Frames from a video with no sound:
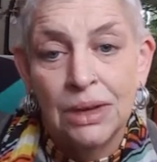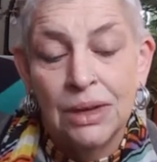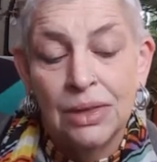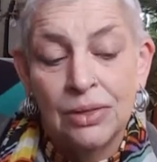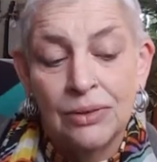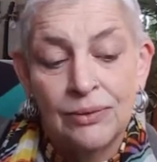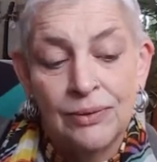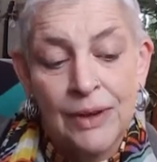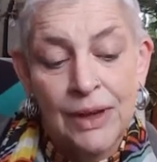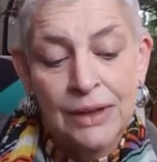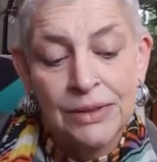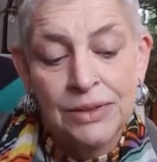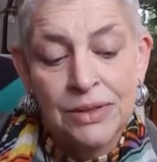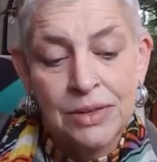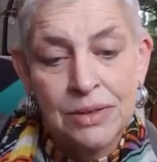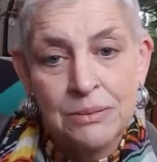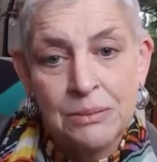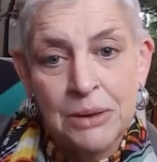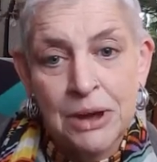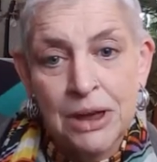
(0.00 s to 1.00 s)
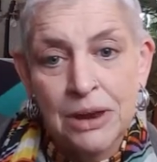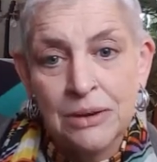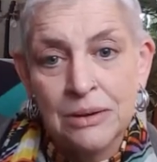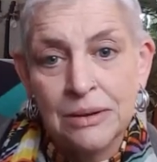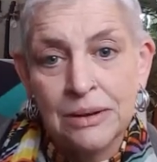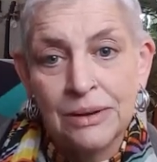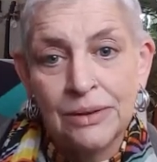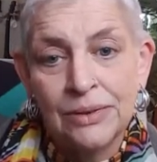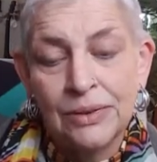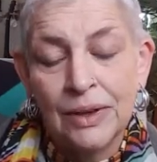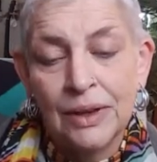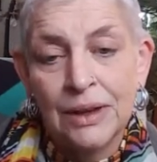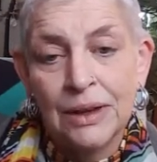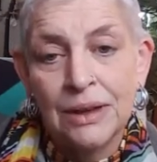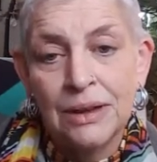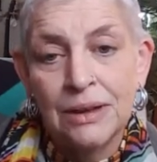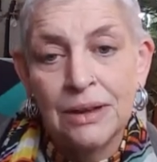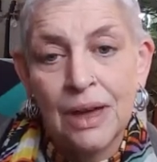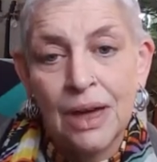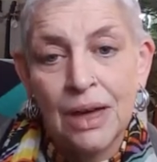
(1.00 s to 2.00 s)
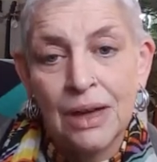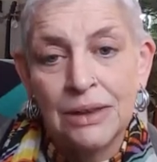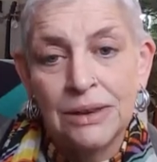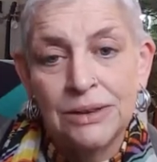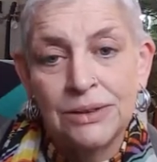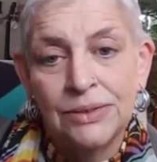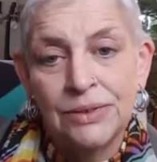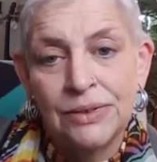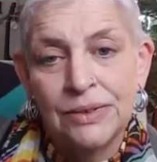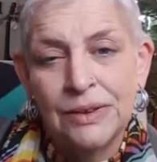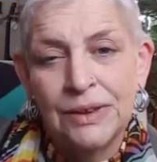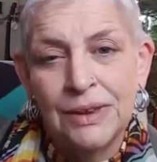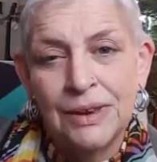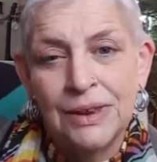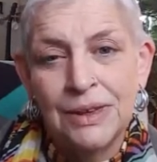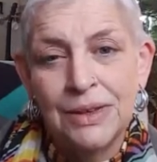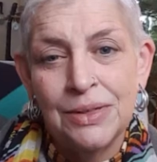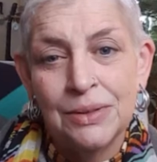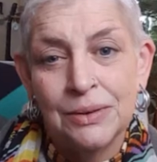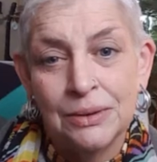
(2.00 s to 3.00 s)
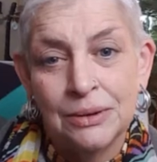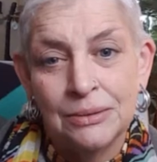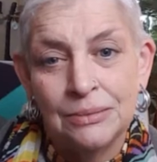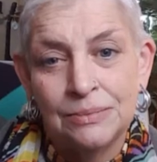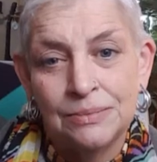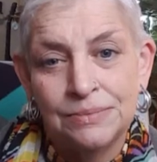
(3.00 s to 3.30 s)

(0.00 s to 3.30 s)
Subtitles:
And the fact of the matter is, I didn't see it either.